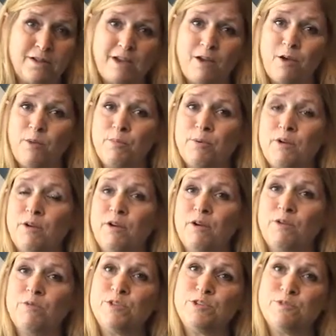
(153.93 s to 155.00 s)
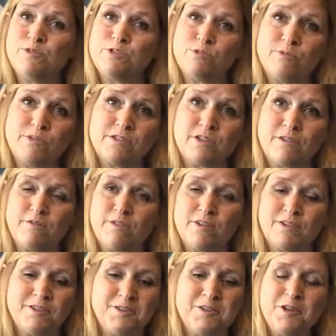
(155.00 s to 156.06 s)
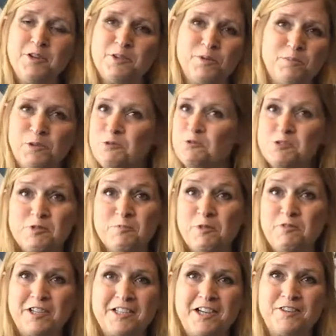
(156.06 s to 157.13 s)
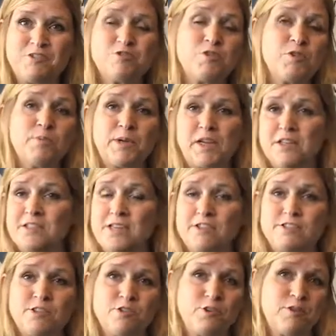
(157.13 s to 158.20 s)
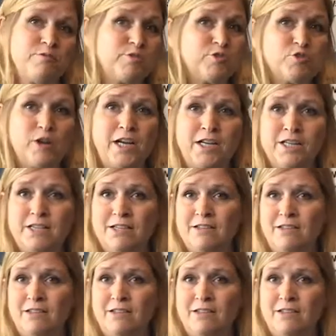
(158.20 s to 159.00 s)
help reduce the risk of the pollutants moving downstream, because as they're infiltrated,